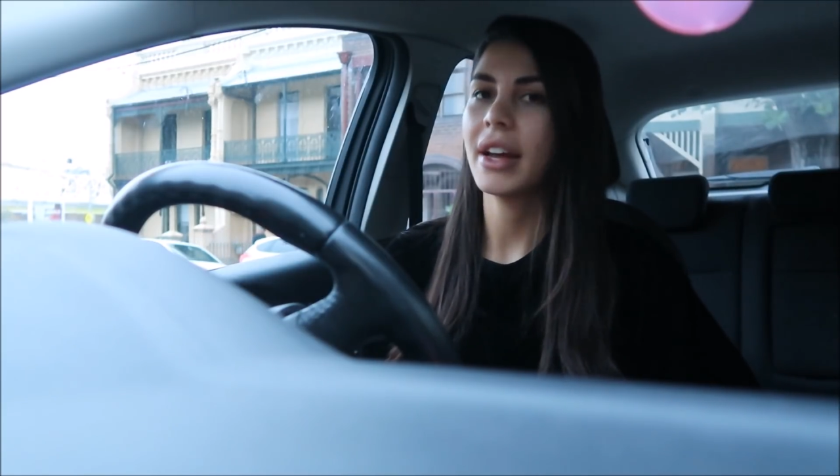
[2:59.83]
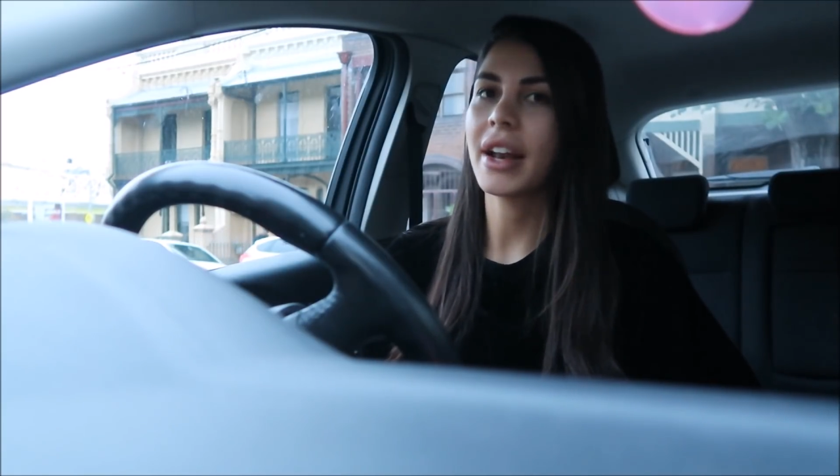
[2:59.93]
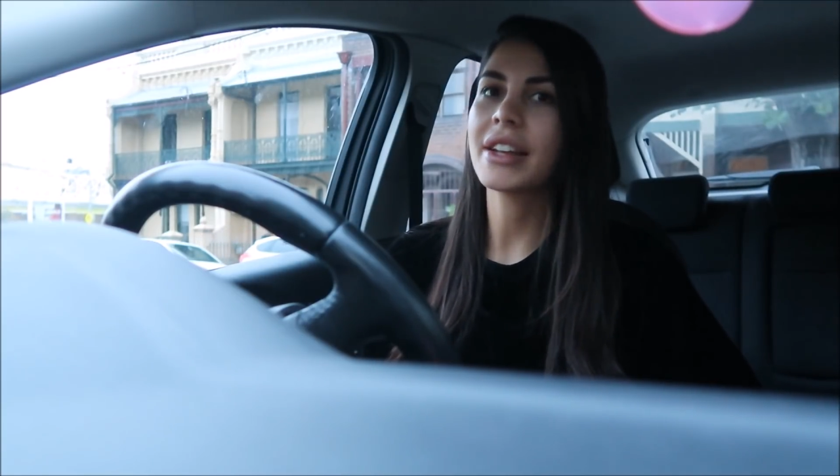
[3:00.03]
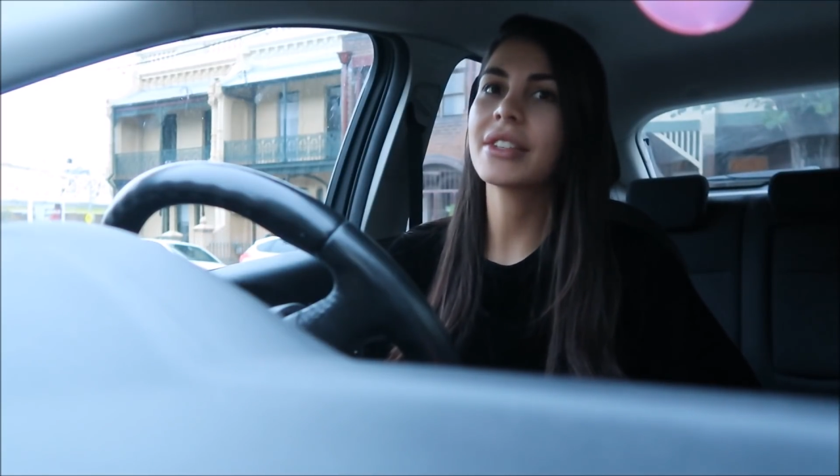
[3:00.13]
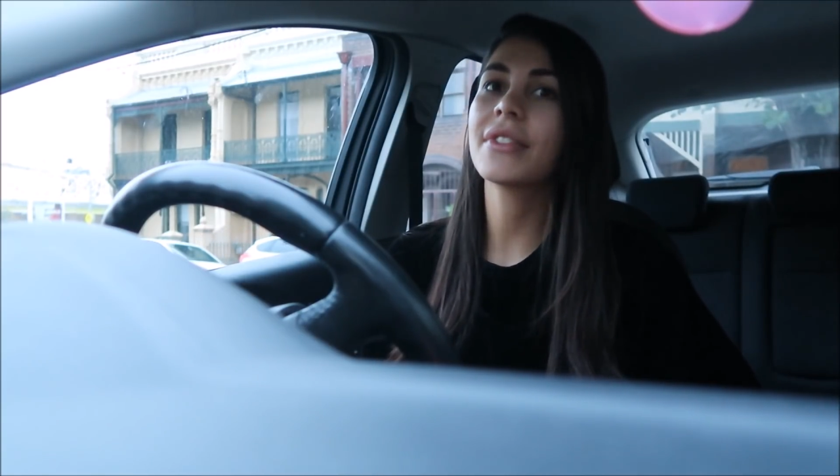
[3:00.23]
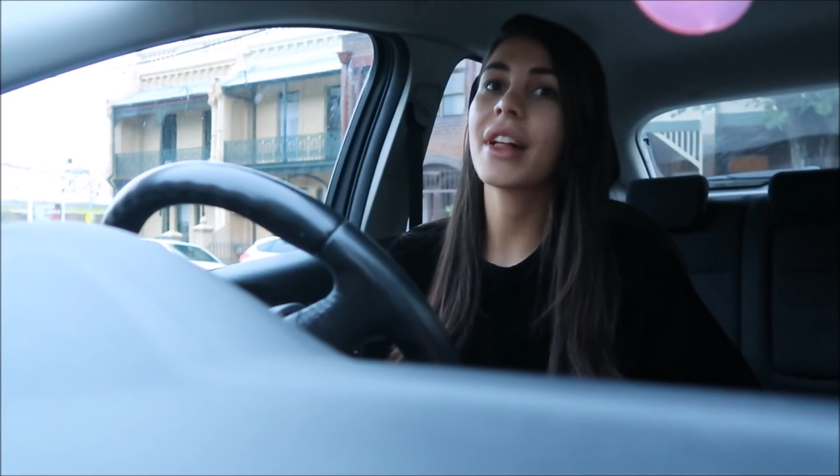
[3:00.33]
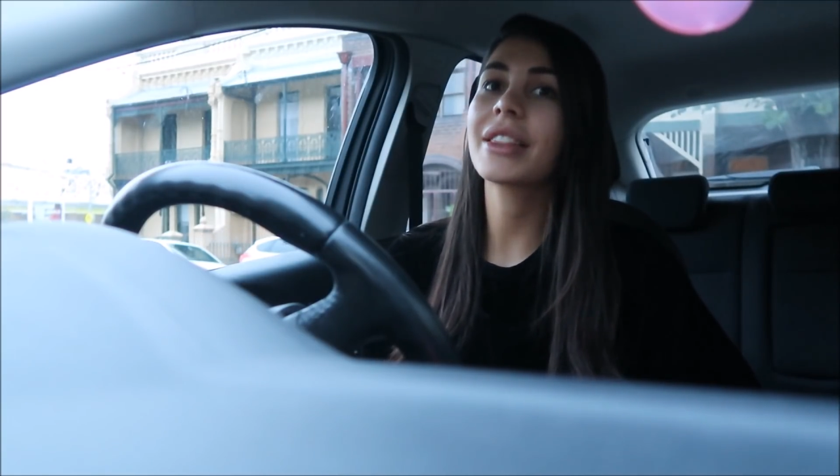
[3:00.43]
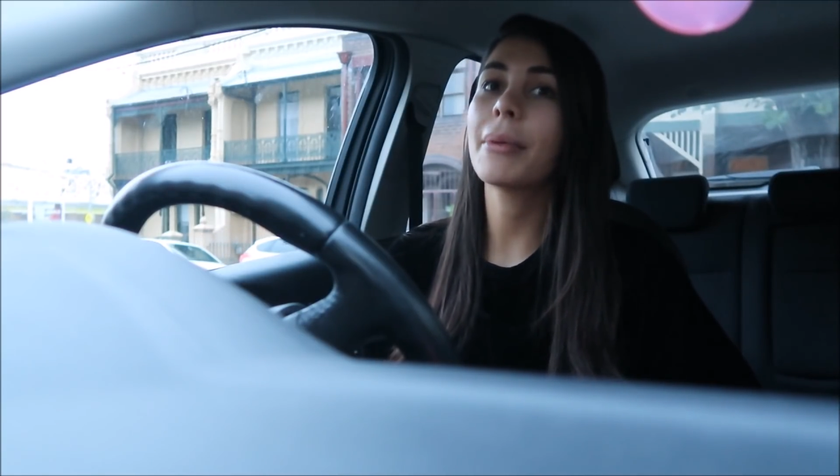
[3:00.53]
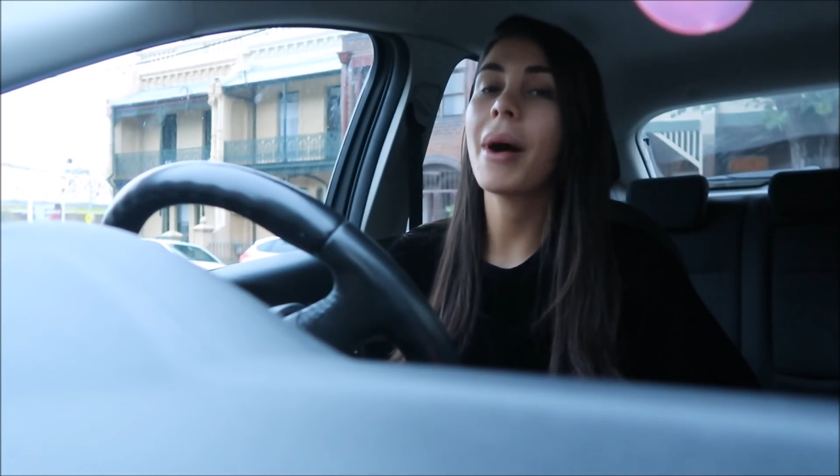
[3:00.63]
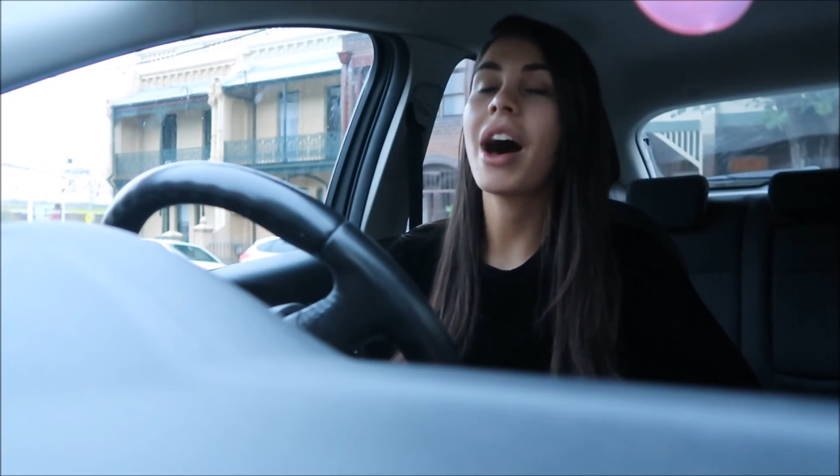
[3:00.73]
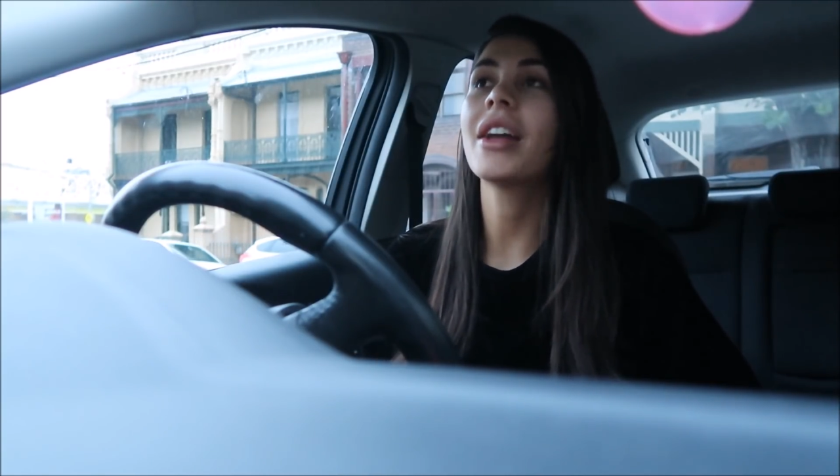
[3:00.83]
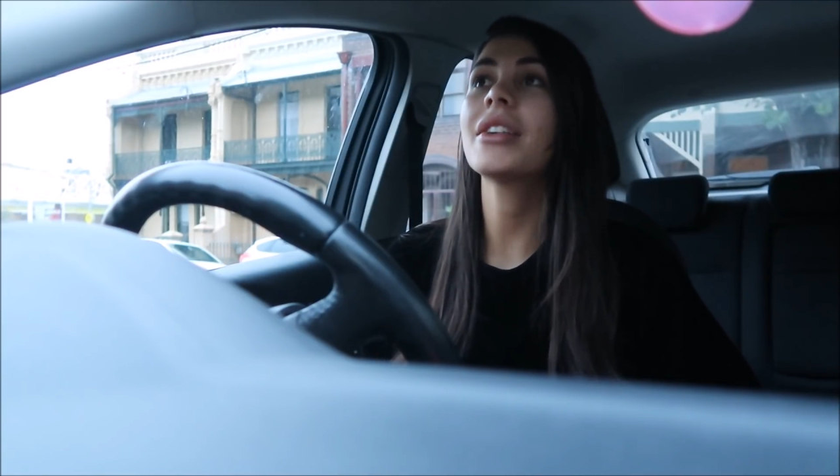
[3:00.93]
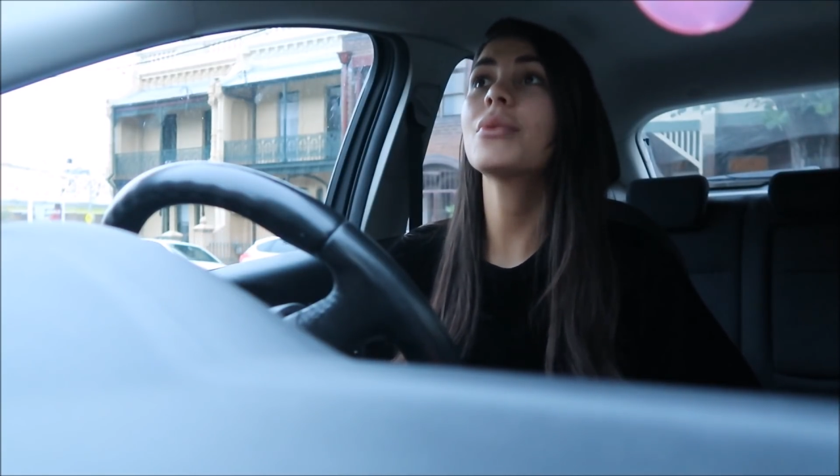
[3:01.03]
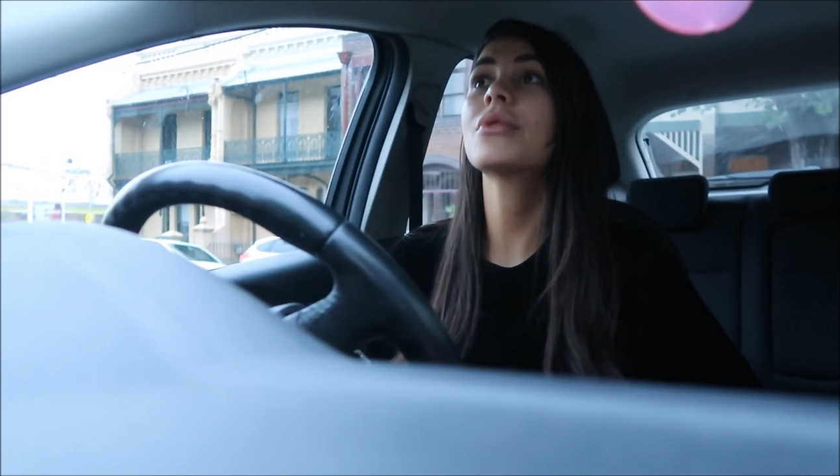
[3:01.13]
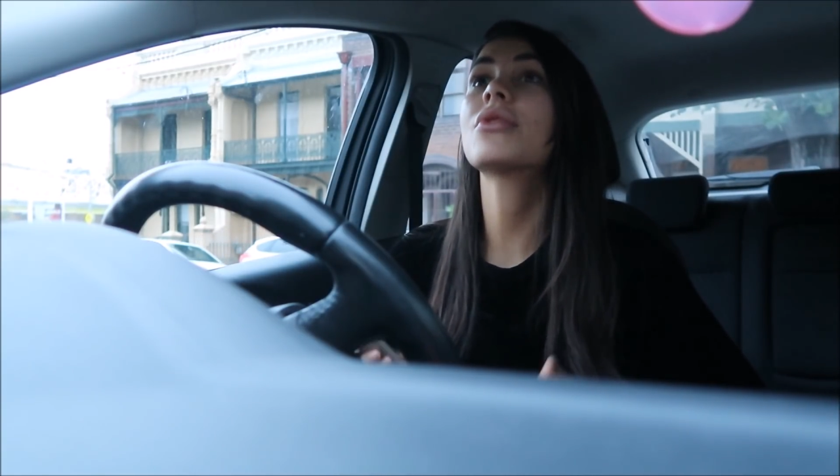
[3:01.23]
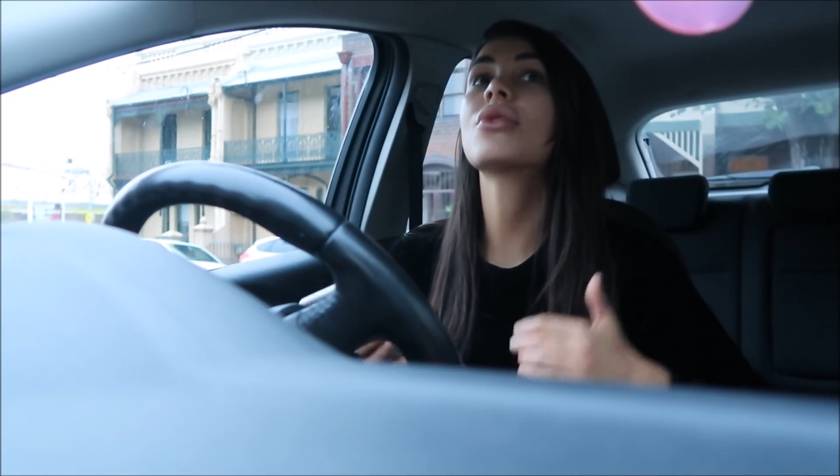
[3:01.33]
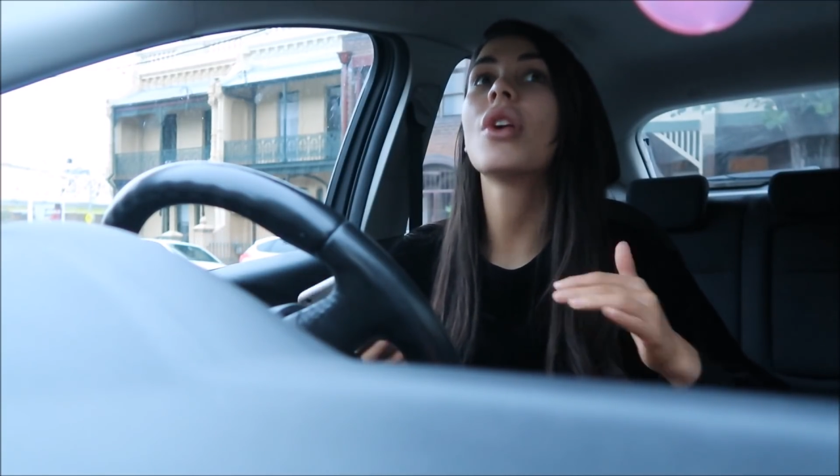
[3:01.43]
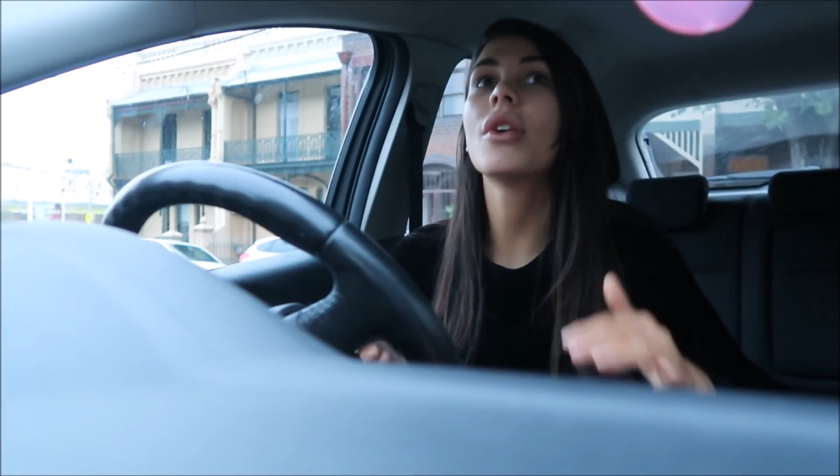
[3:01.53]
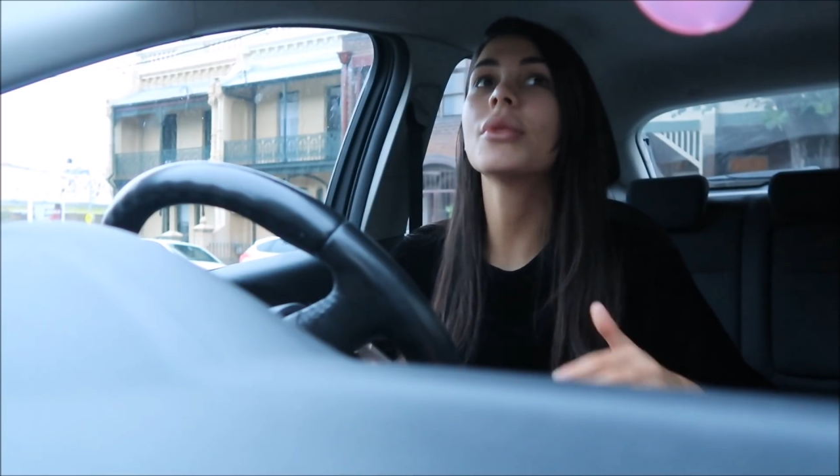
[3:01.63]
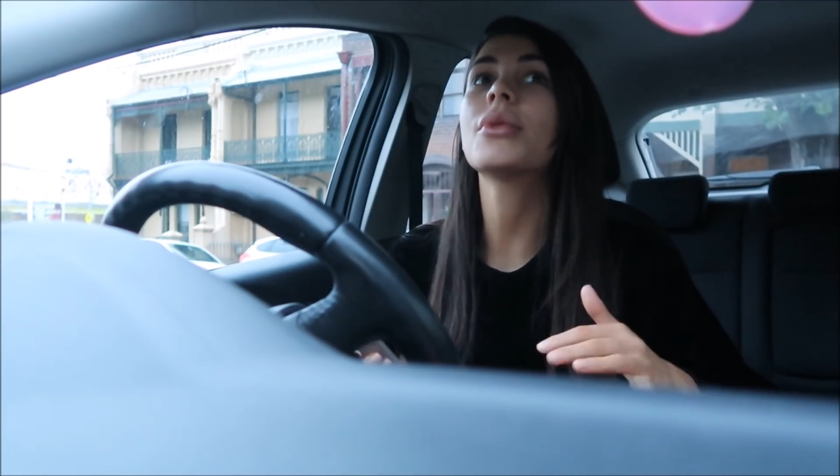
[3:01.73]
And I just feel like the party was so